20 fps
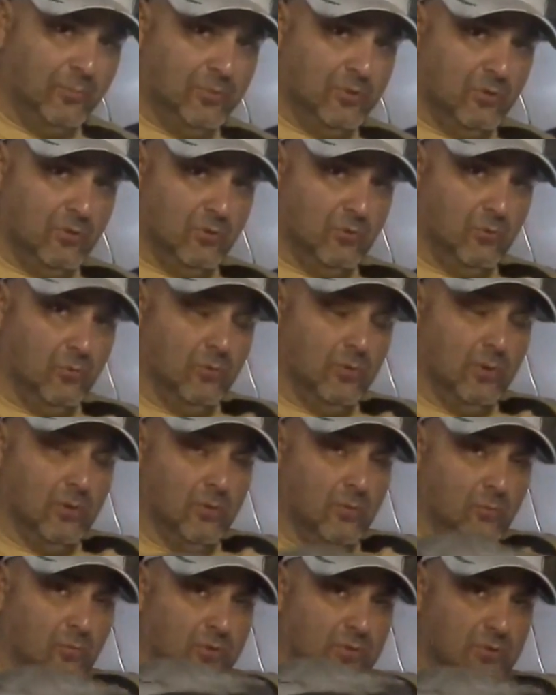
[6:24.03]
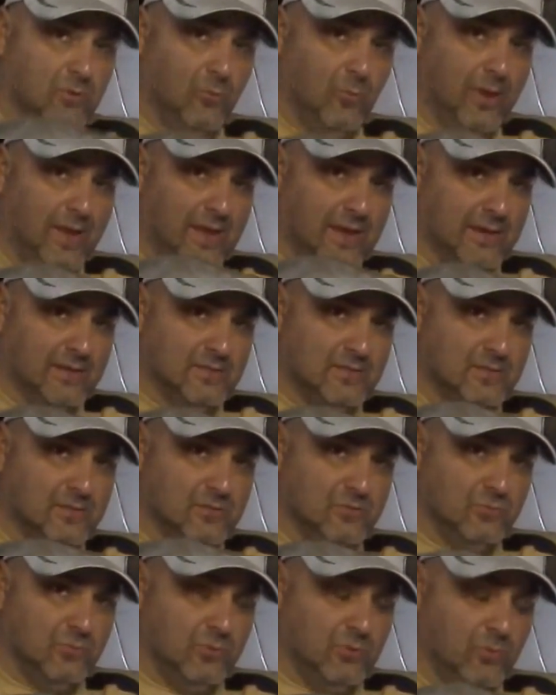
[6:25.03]
you with the weight,
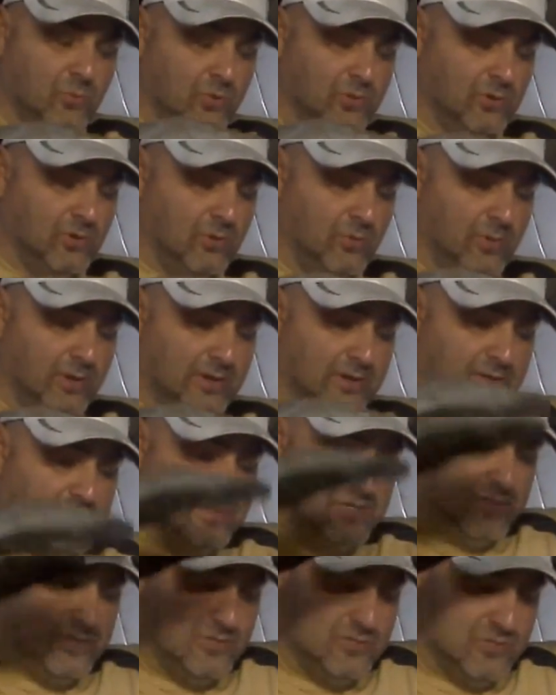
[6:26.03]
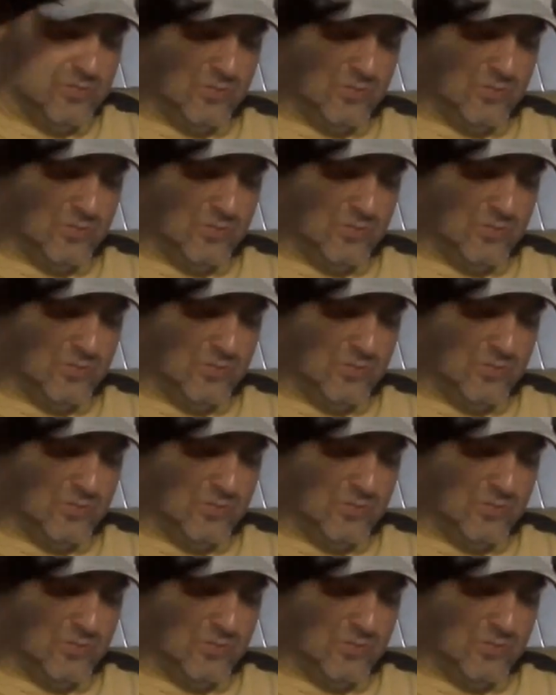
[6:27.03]
because you don't want this thing just to